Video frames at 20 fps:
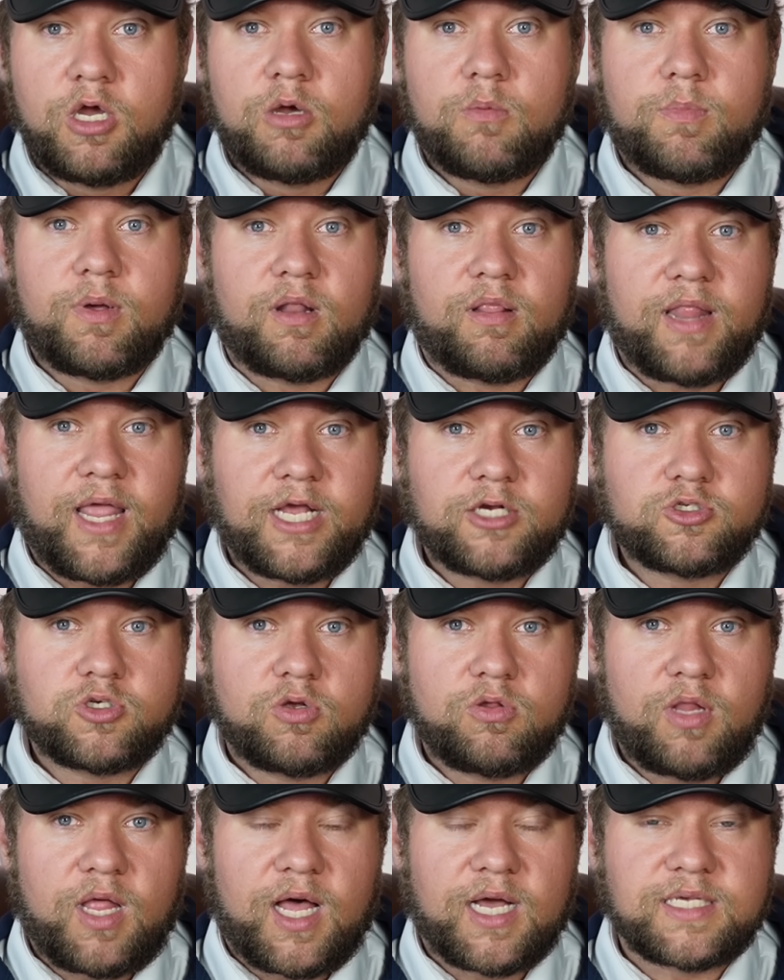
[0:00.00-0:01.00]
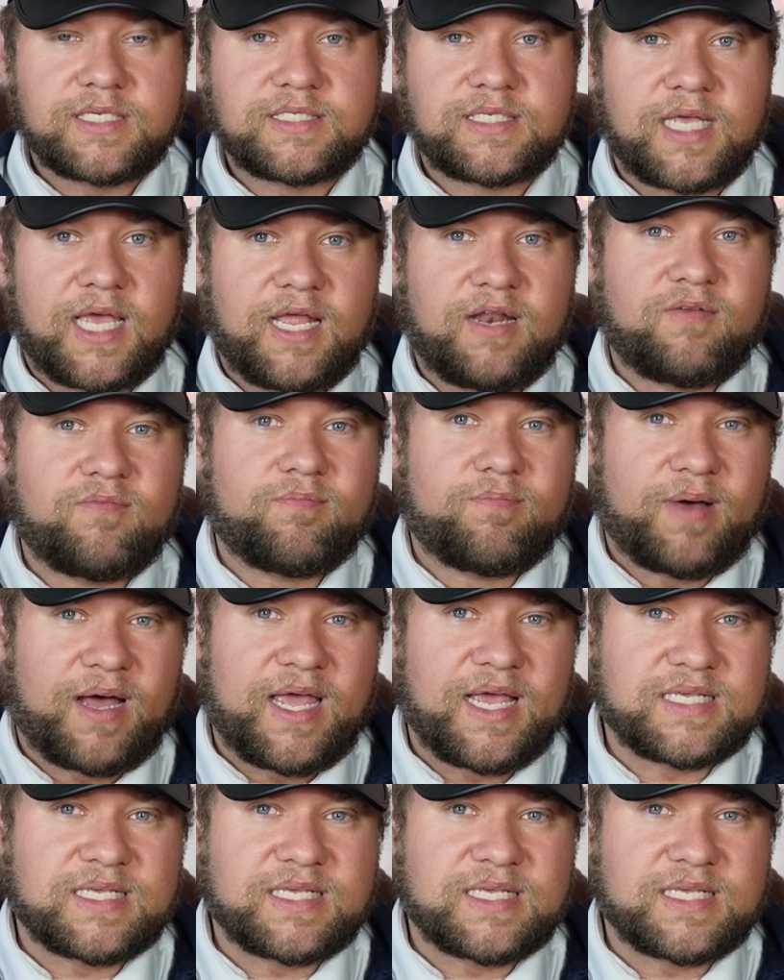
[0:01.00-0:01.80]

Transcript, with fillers: But Electrolux, and by